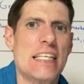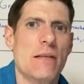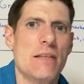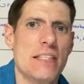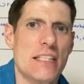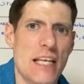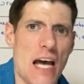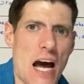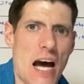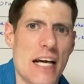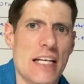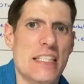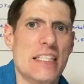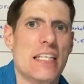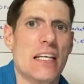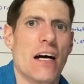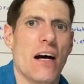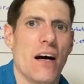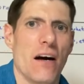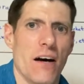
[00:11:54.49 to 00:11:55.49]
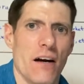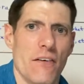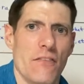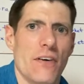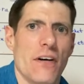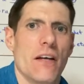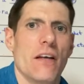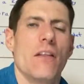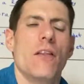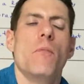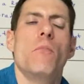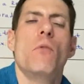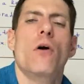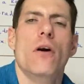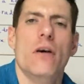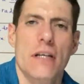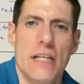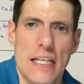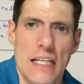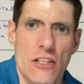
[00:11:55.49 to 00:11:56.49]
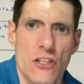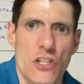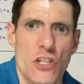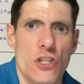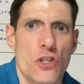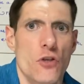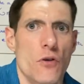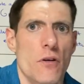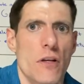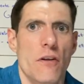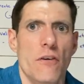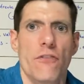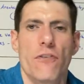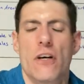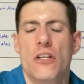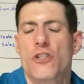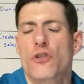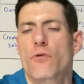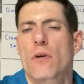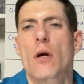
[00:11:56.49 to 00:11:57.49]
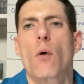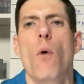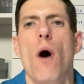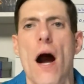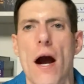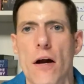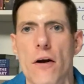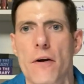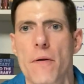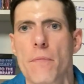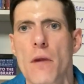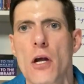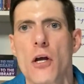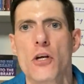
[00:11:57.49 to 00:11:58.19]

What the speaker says: size of the market just due to the funds required.